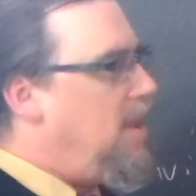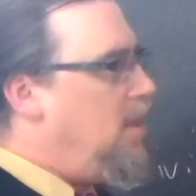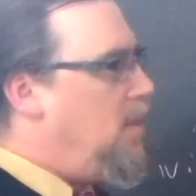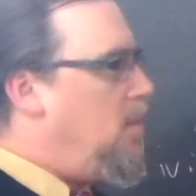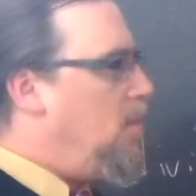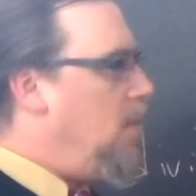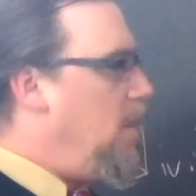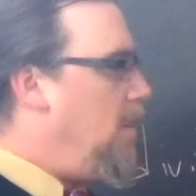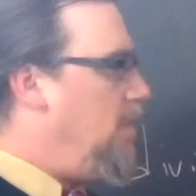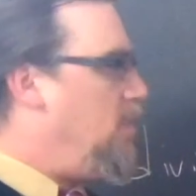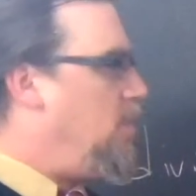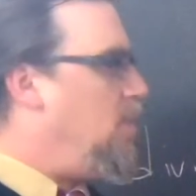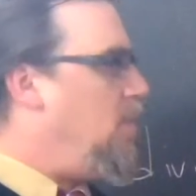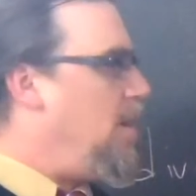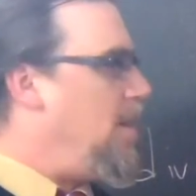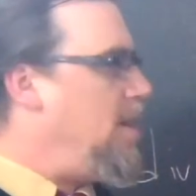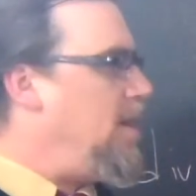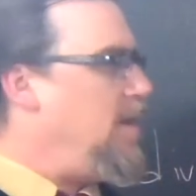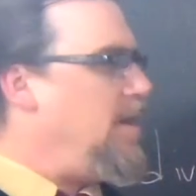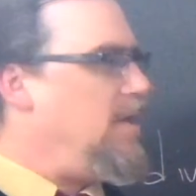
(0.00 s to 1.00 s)
with
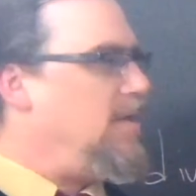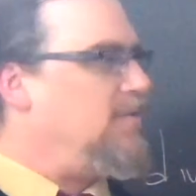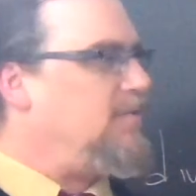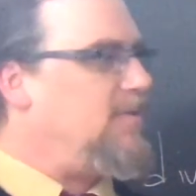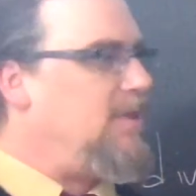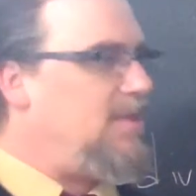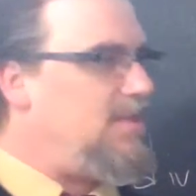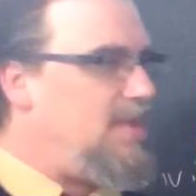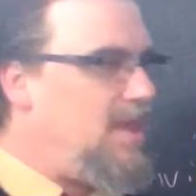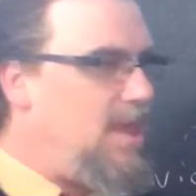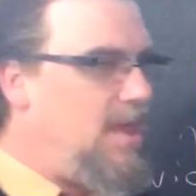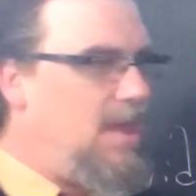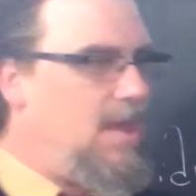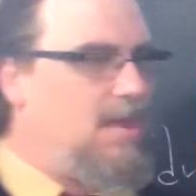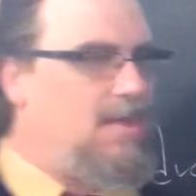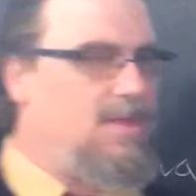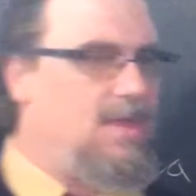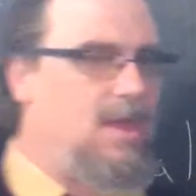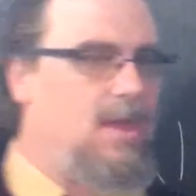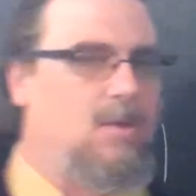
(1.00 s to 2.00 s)
what it is that
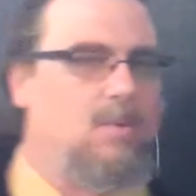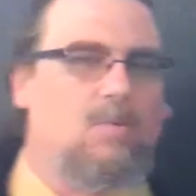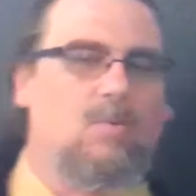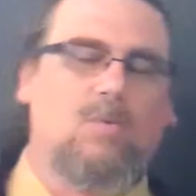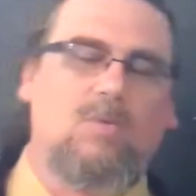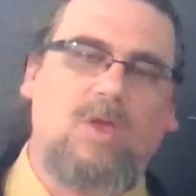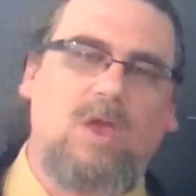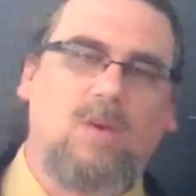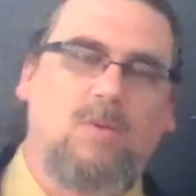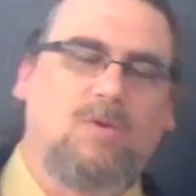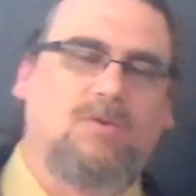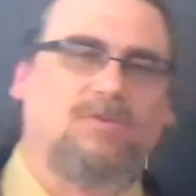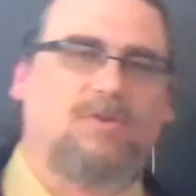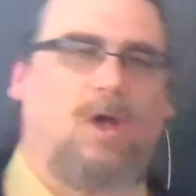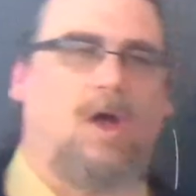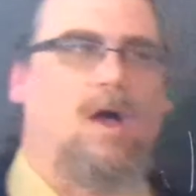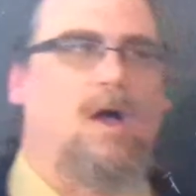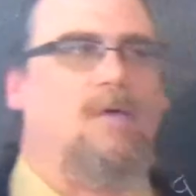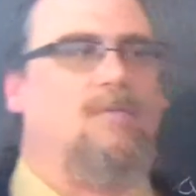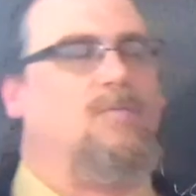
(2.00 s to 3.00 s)
they, they, they
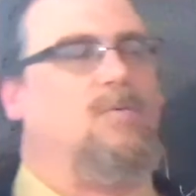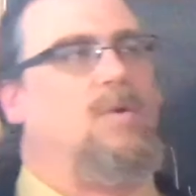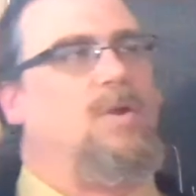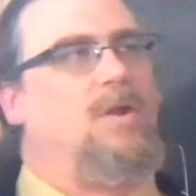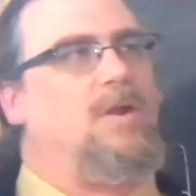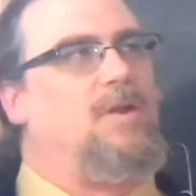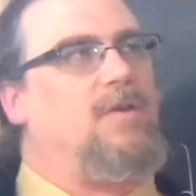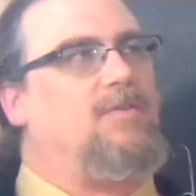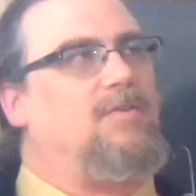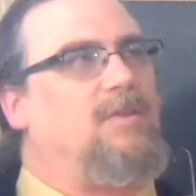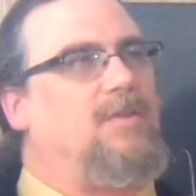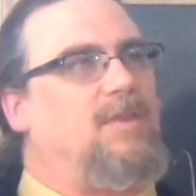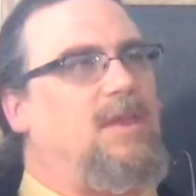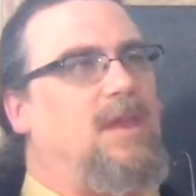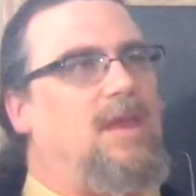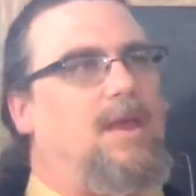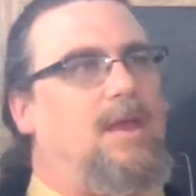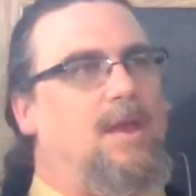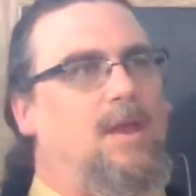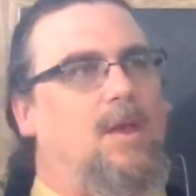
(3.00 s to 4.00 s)
resolved, what it is that
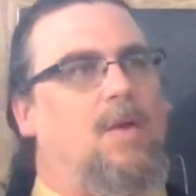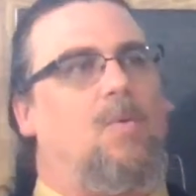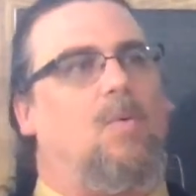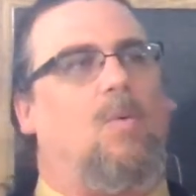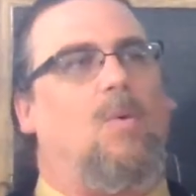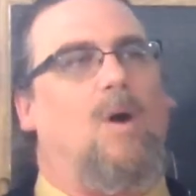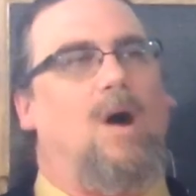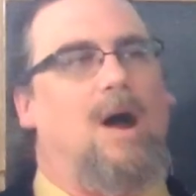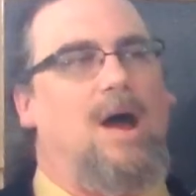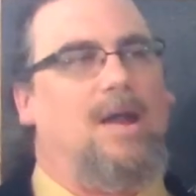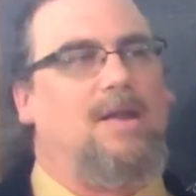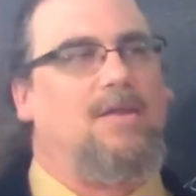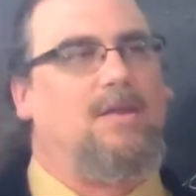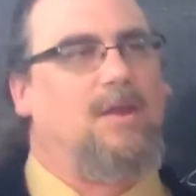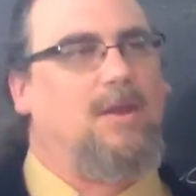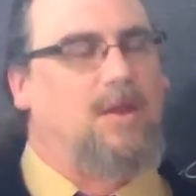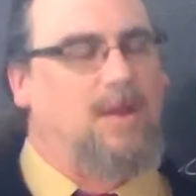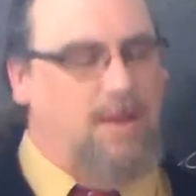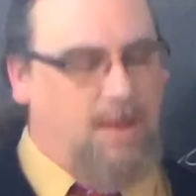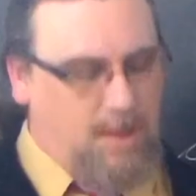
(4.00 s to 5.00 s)
they
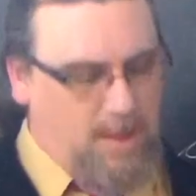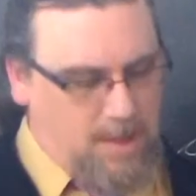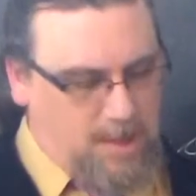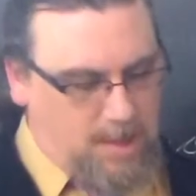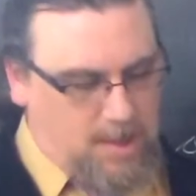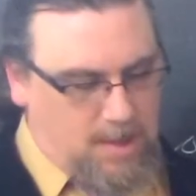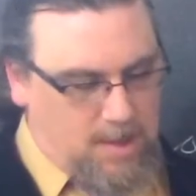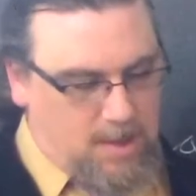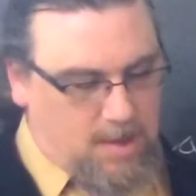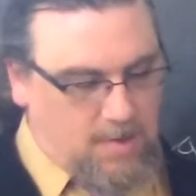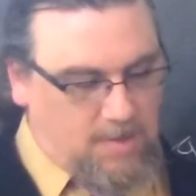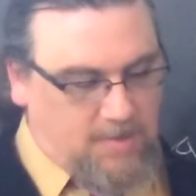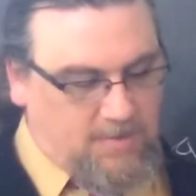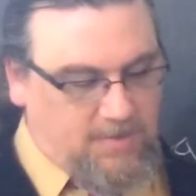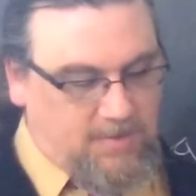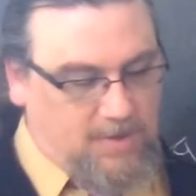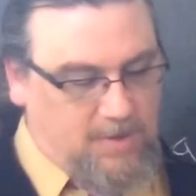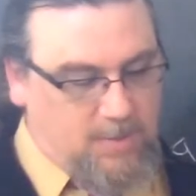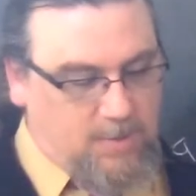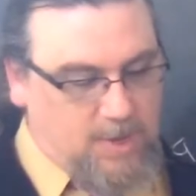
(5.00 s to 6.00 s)
wanted out of the
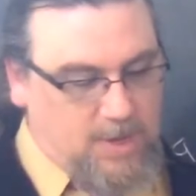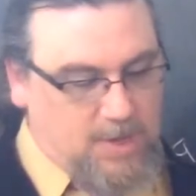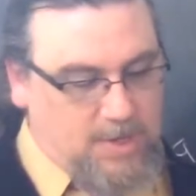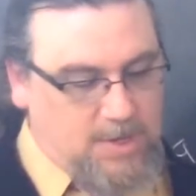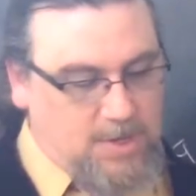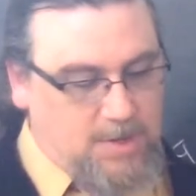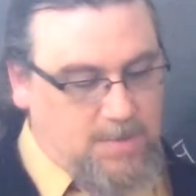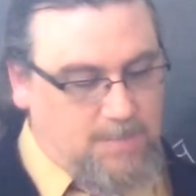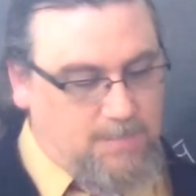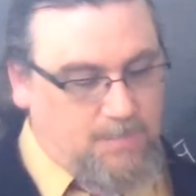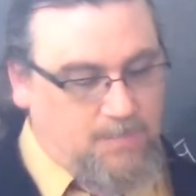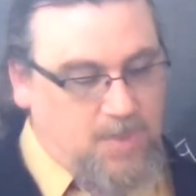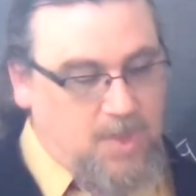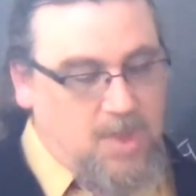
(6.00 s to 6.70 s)
situation.